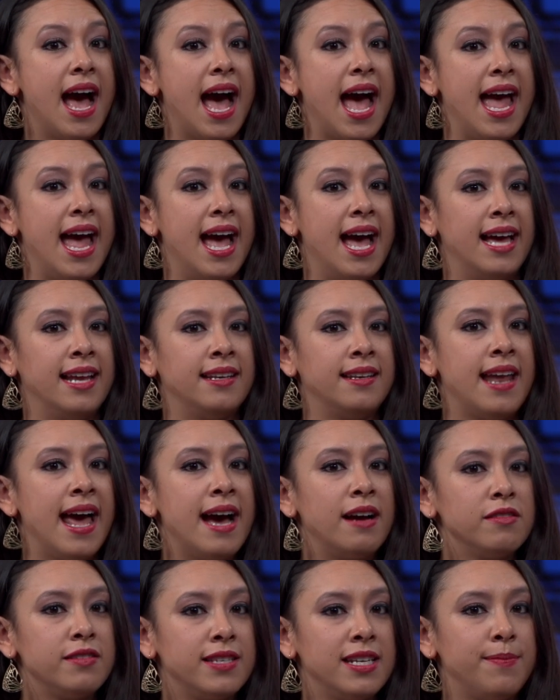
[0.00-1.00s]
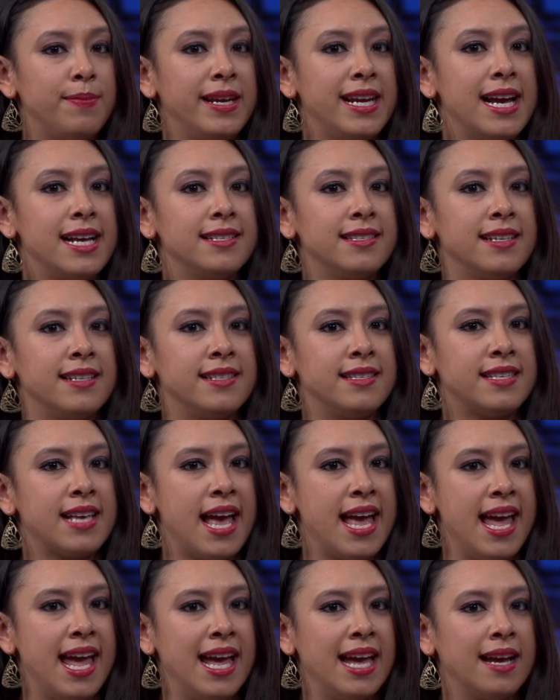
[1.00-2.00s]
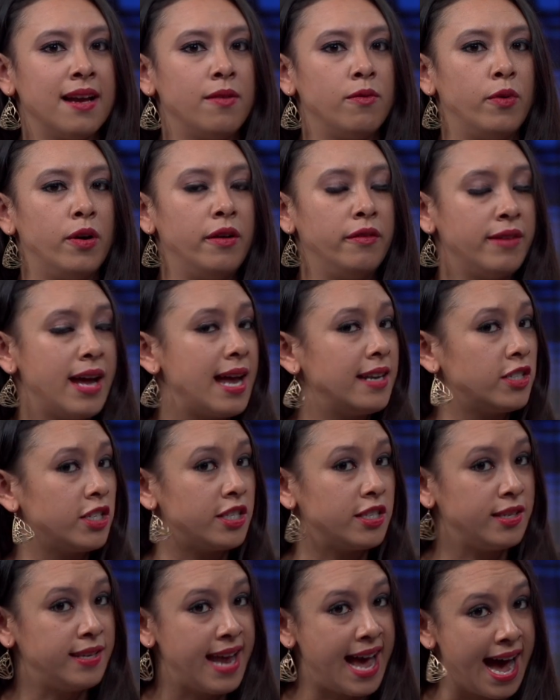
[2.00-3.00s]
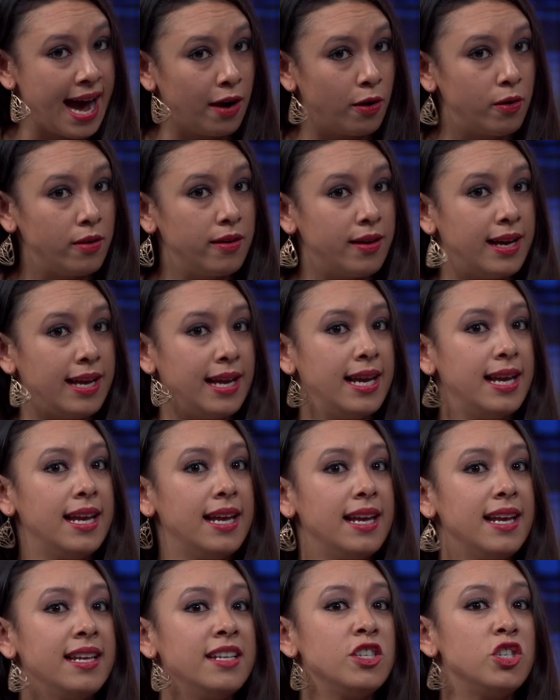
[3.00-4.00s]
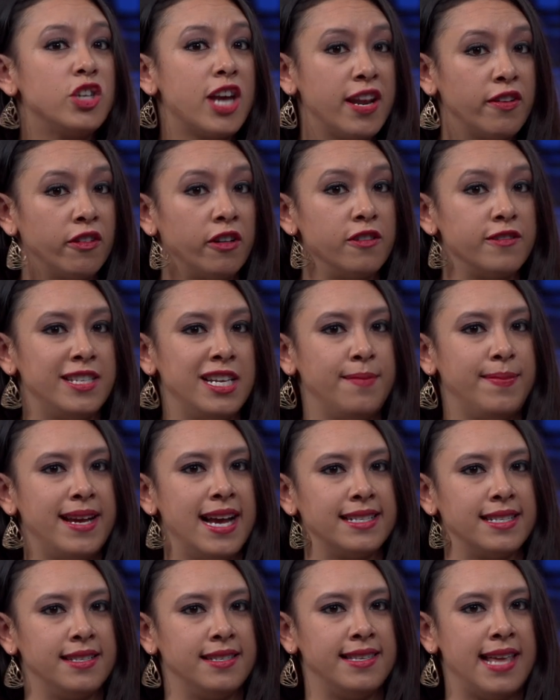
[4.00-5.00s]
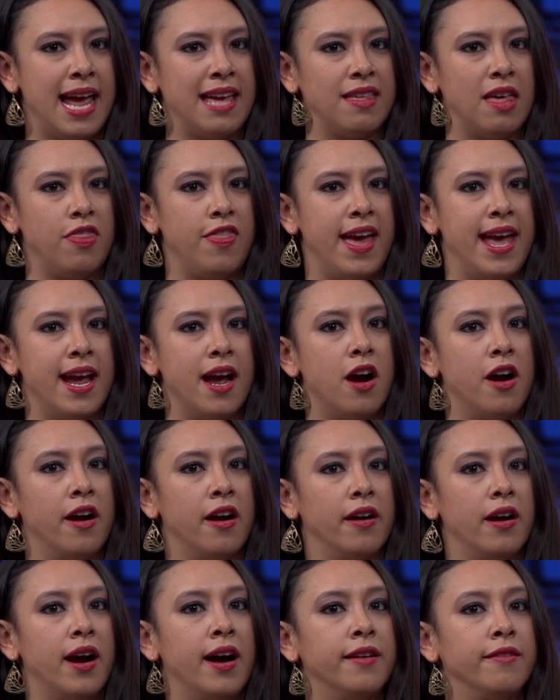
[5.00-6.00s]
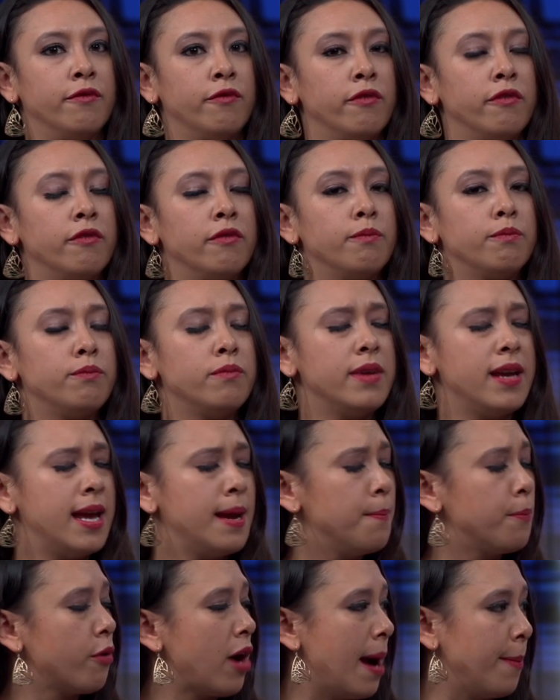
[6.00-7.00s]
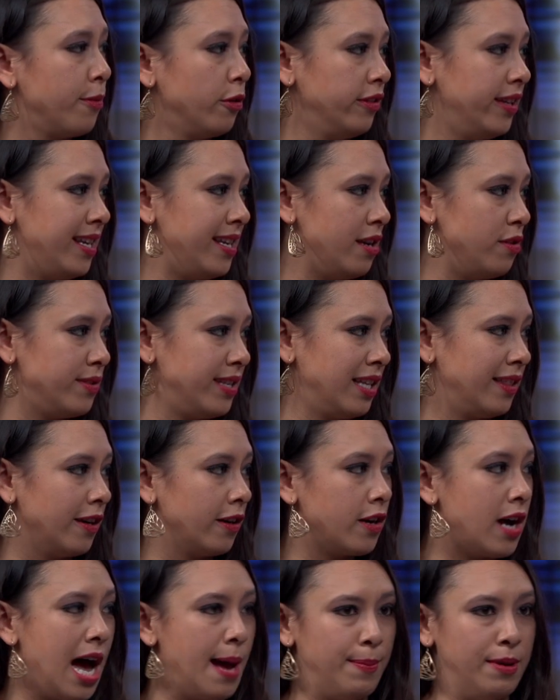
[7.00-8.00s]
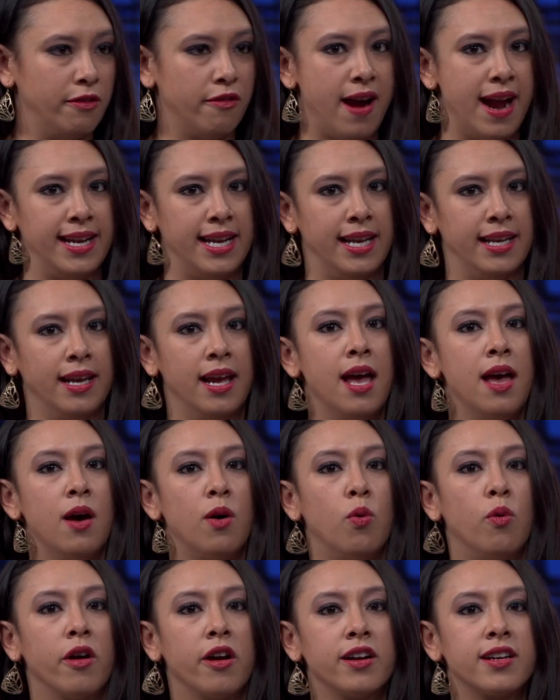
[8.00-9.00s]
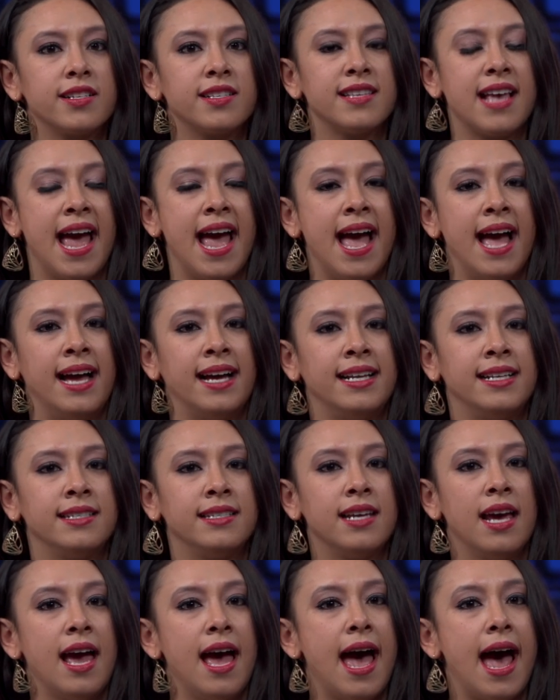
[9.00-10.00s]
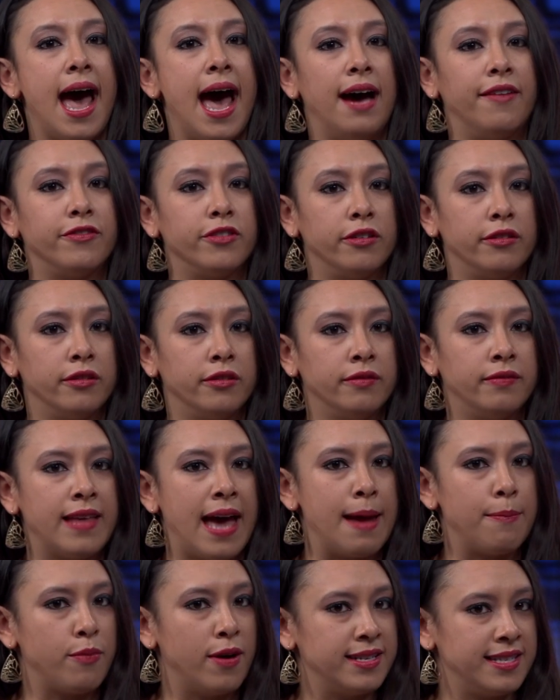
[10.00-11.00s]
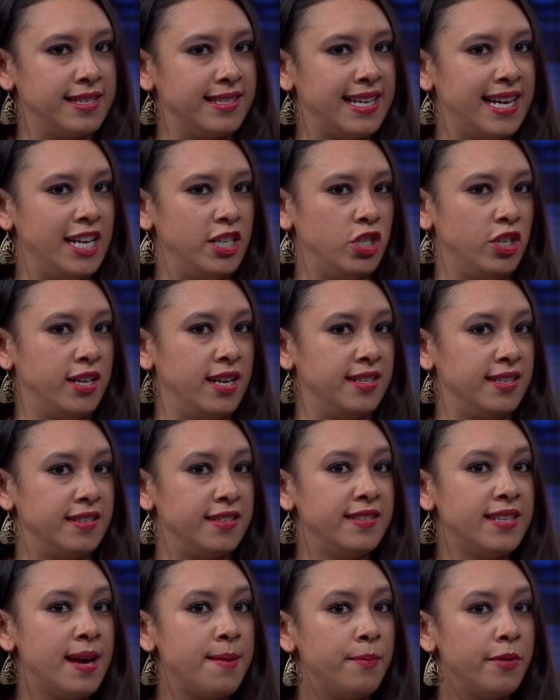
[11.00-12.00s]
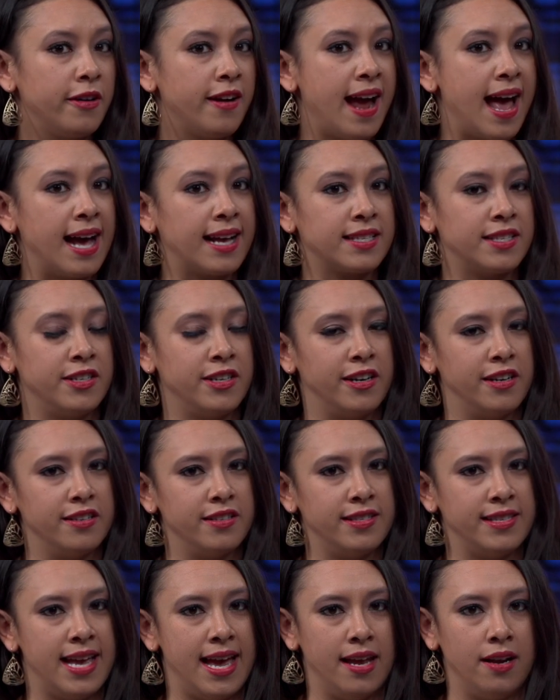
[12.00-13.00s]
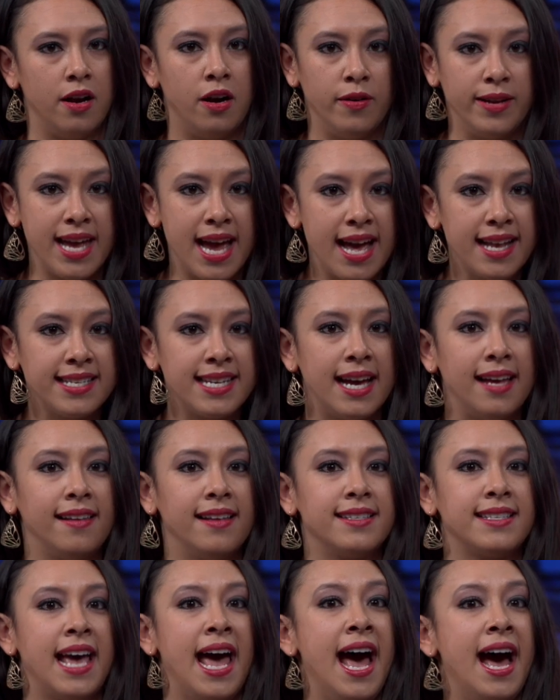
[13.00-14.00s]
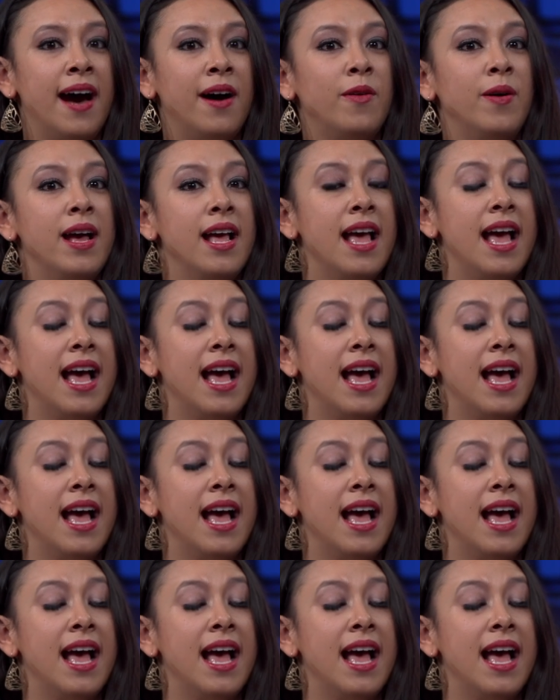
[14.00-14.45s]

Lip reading: And now CBS is saying, well, not just now. In general, CBS is saying that they are improperly using their copyrighted works. And after that presentation in December, Axanar said, oh, yeah, tell us how.